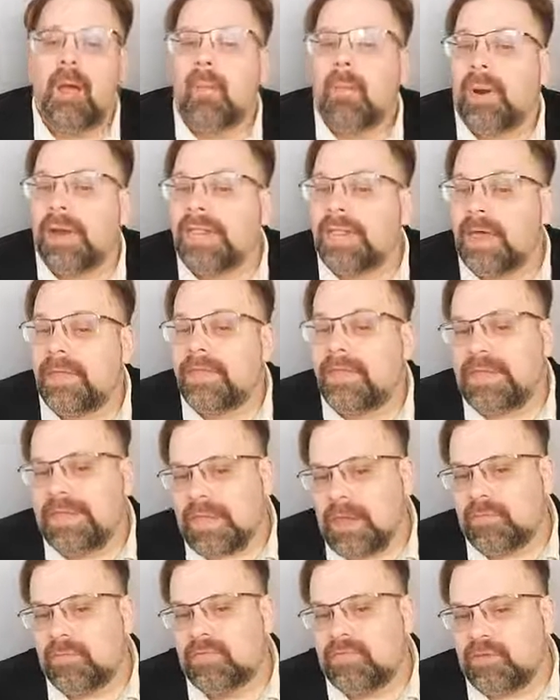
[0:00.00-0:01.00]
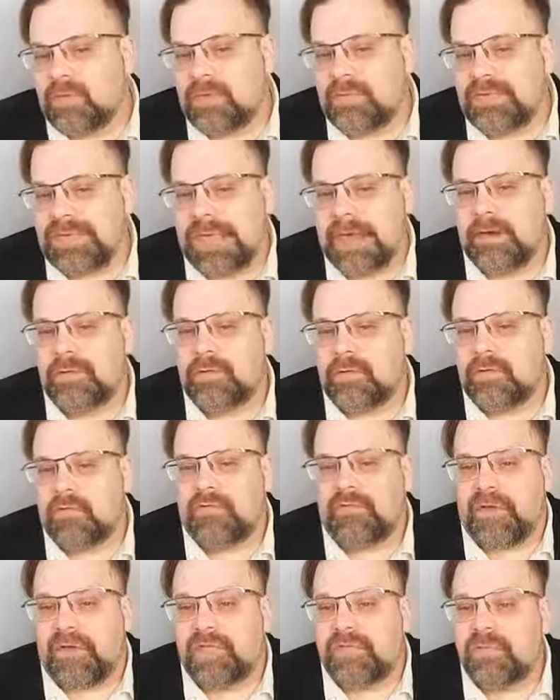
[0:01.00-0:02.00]
By then, the Kiev regime's
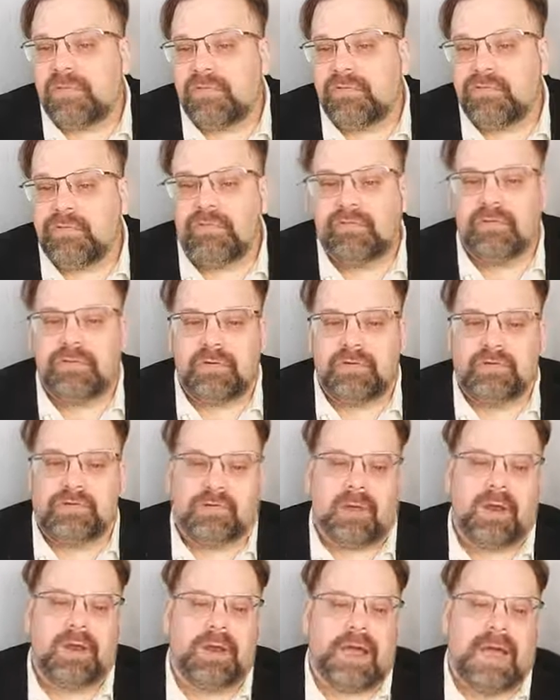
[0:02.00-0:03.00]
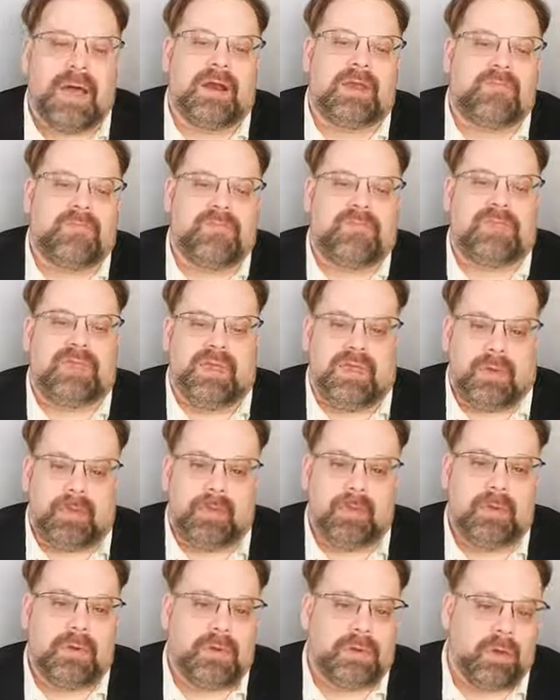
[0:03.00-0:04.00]
counteroffensive should have run out of steam.
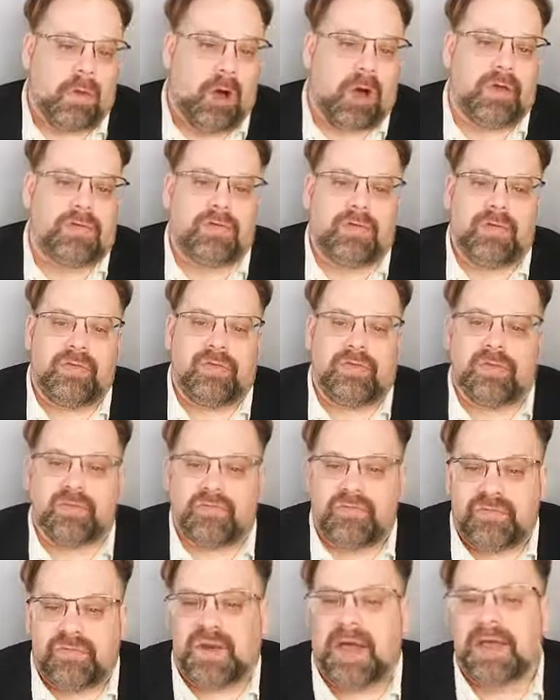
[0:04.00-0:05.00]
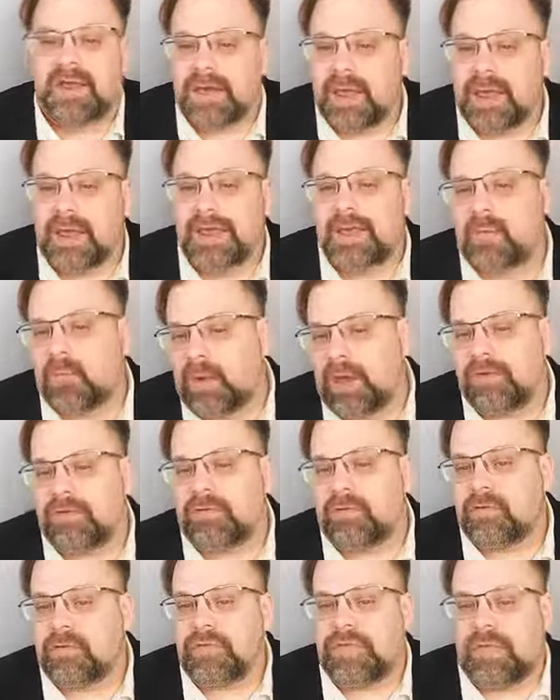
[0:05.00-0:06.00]
Losses of finite
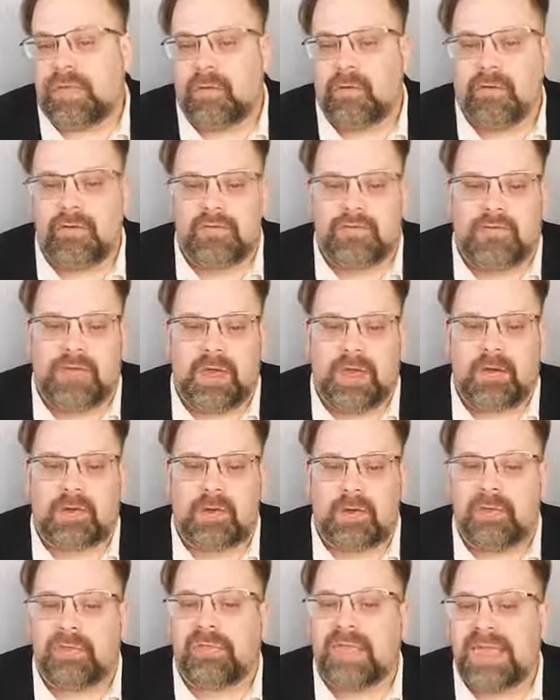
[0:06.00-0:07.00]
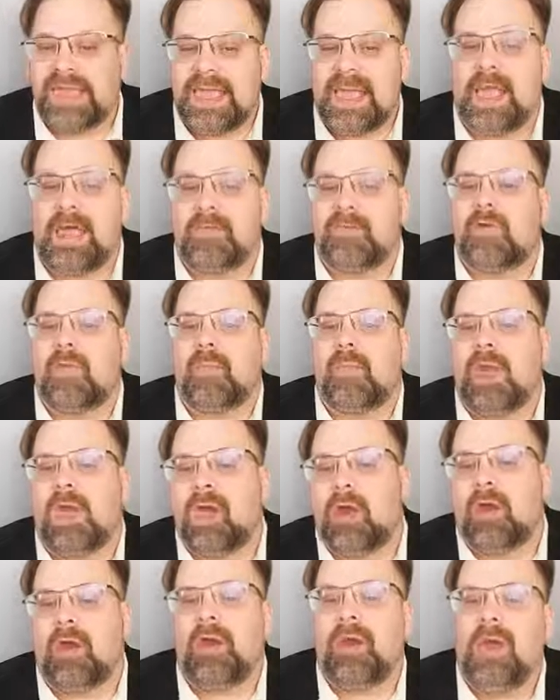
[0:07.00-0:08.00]
Western gear and vehicles they can't
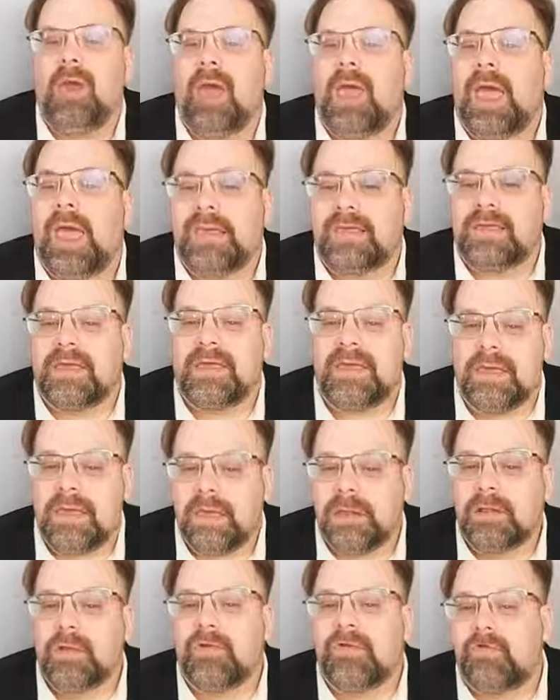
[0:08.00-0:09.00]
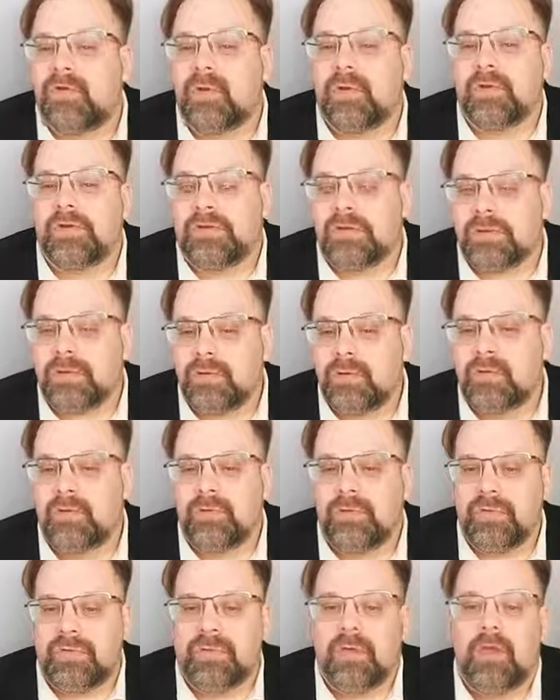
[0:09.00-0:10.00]
repair and can ill afford to
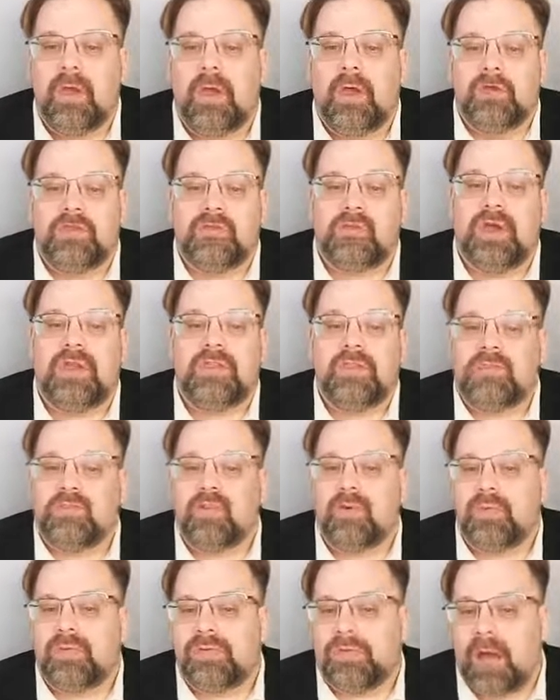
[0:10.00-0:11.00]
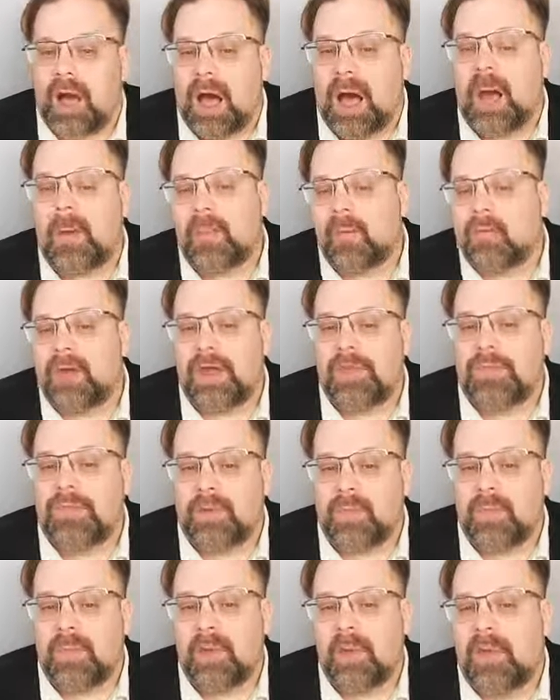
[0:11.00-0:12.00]
lose, train troops to operate
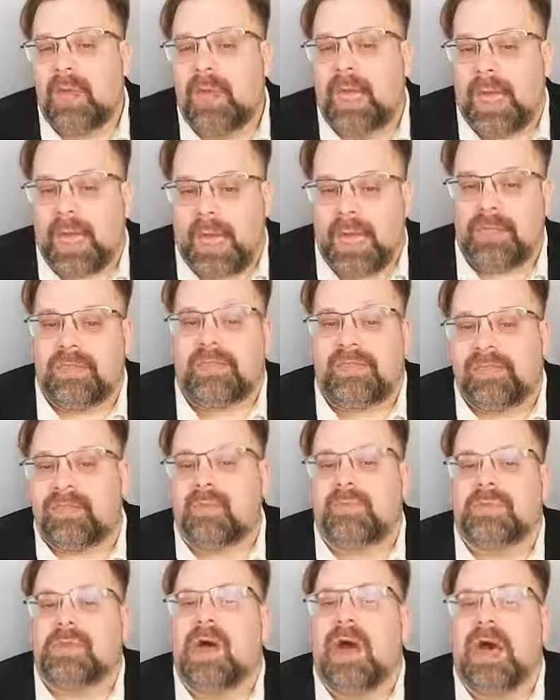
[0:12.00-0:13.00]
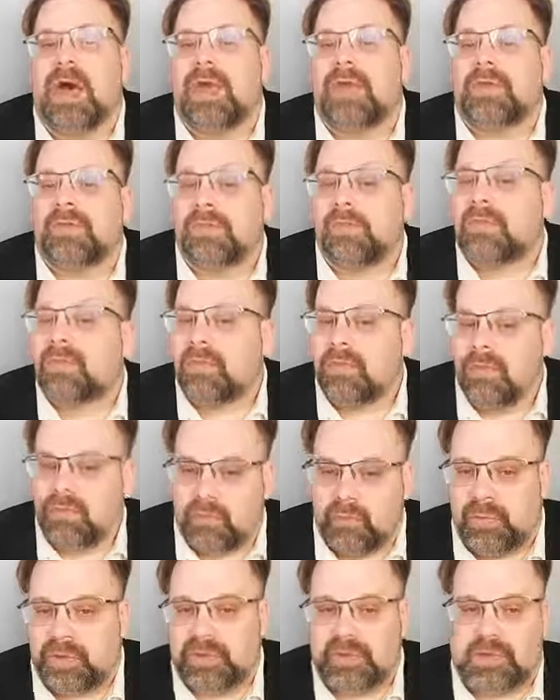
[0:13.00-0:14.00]
them, and supplies
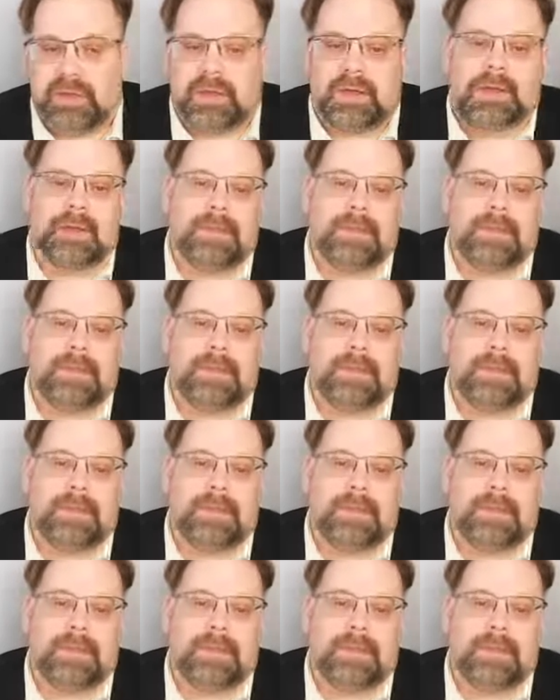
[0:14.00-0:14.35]
dwindling.